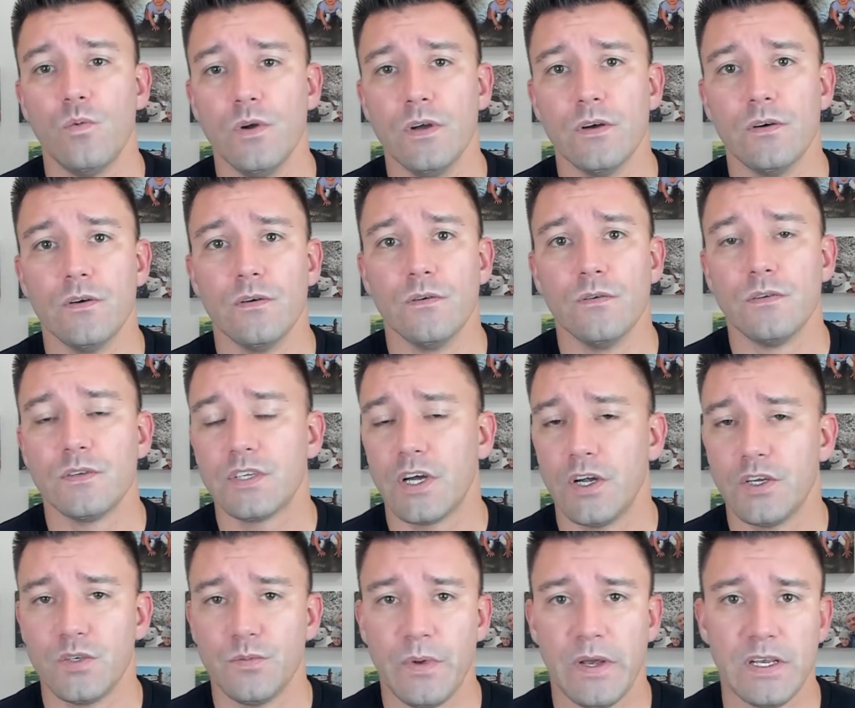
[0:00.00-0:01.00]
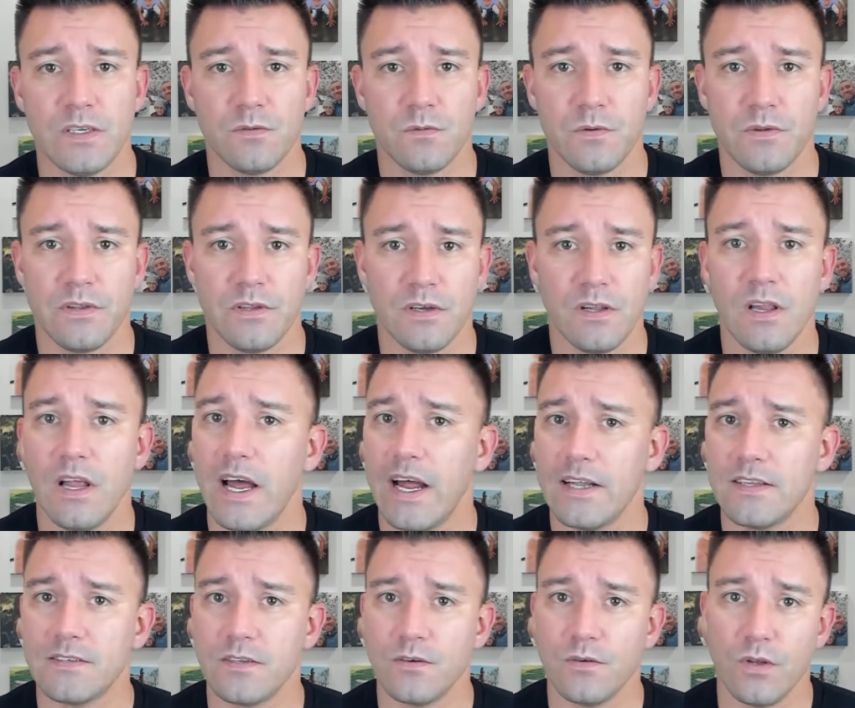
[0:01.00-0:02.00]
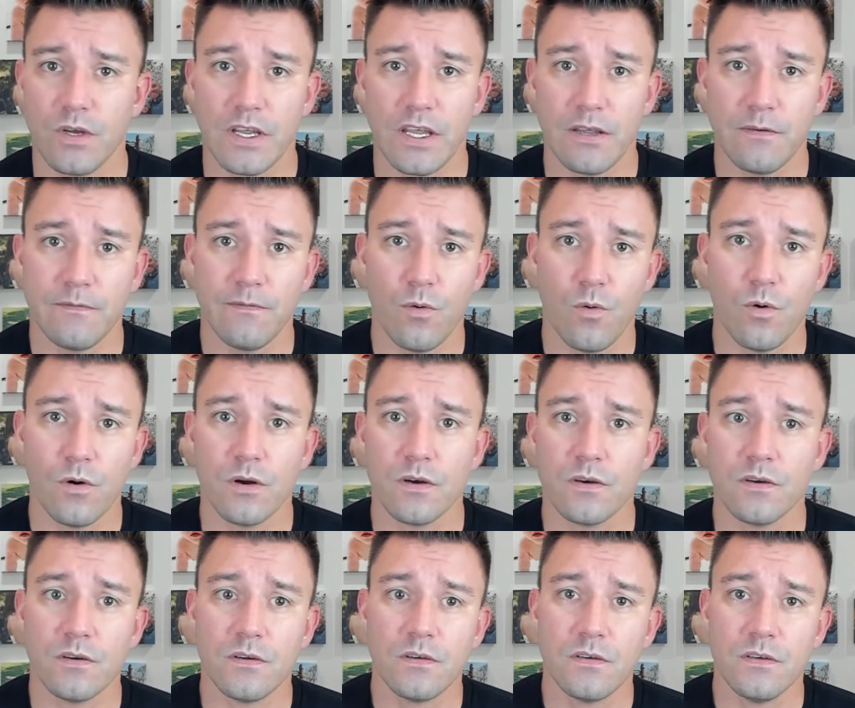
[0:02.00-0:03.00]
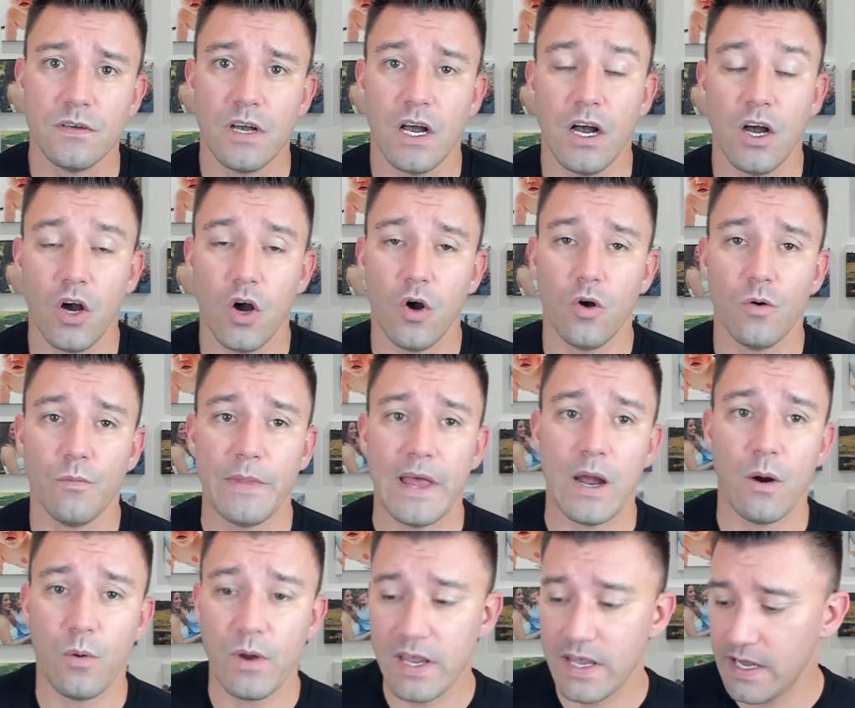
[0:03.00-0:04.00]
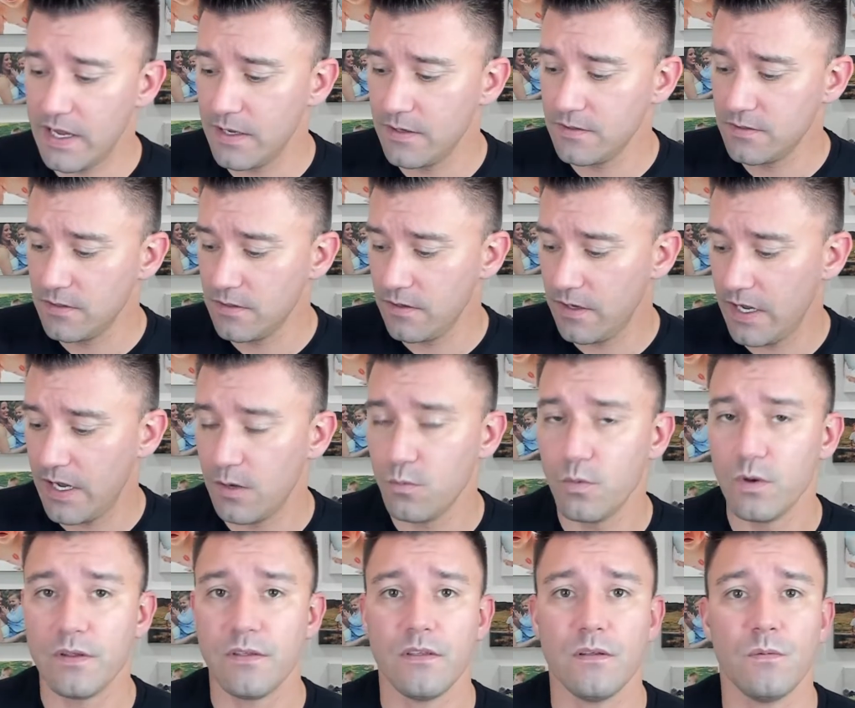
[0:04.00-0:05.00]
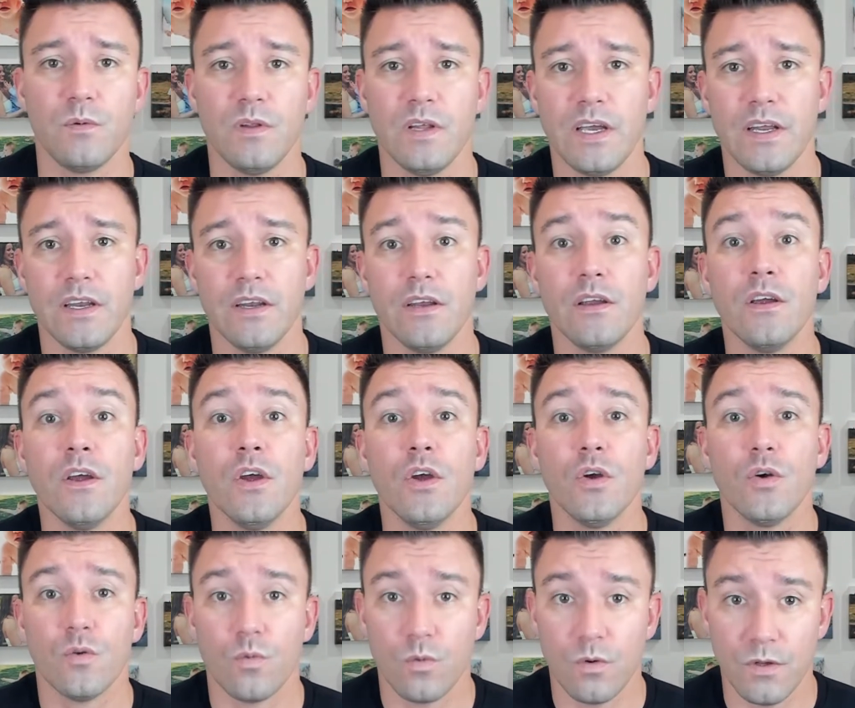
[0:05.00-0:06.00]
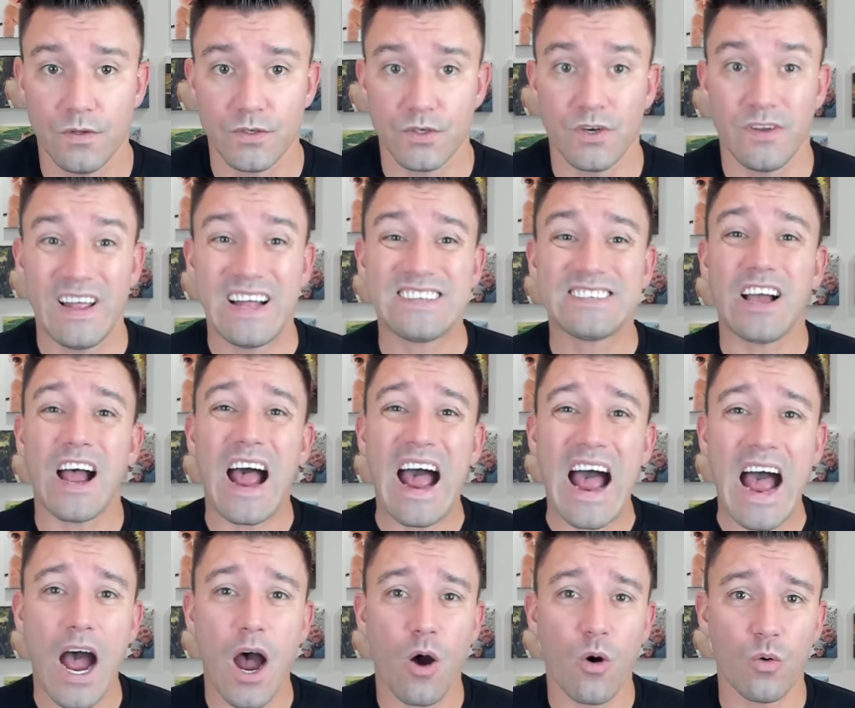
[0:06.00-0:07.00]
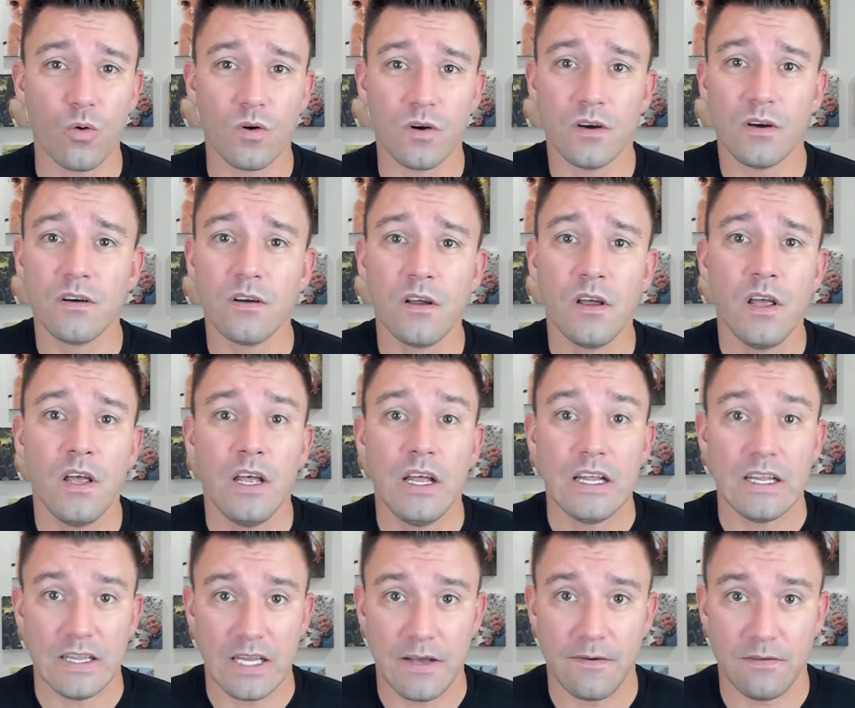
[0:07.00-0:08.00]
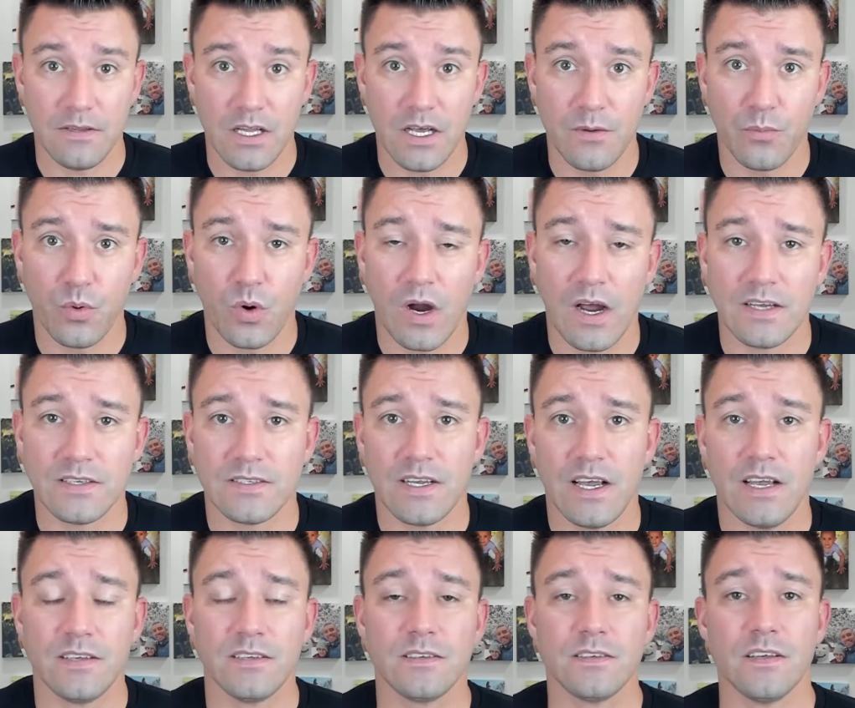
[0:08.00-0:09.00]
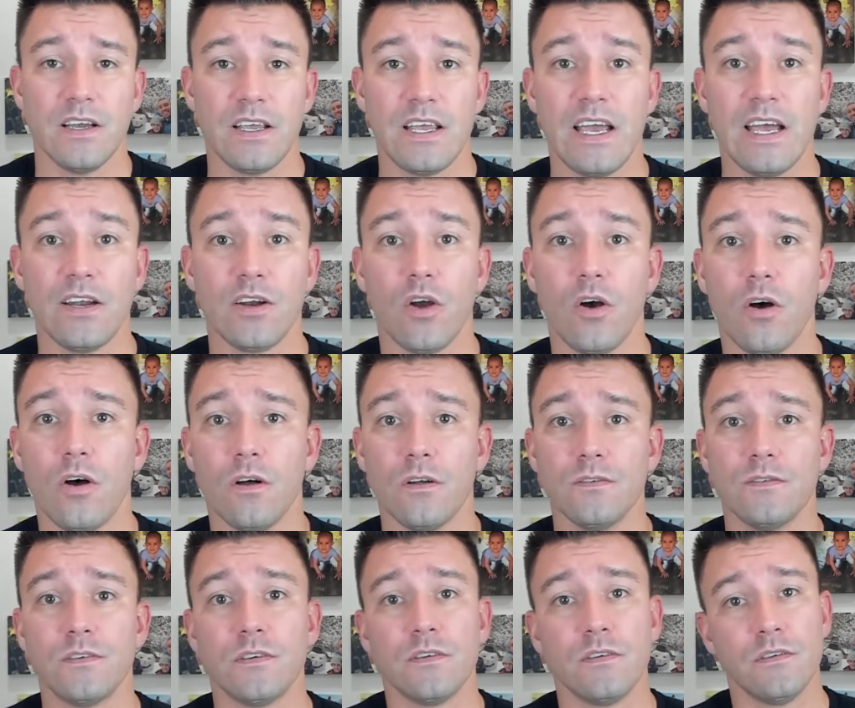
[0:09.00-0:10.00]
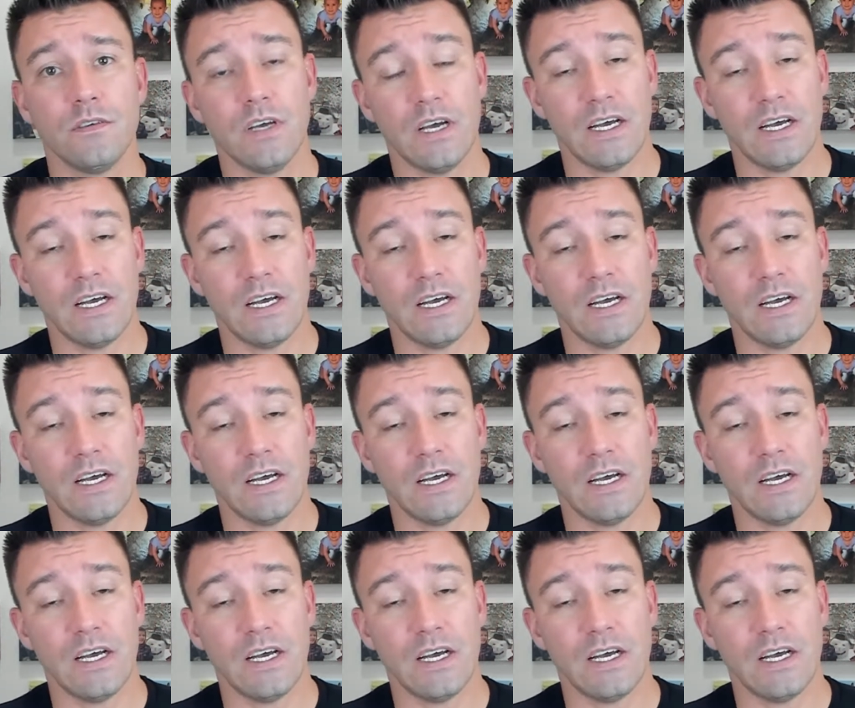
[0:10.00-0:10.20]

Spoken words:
will touch base with the clients that are looking for a home that weekend and with the related realtor. That's our level up process, again called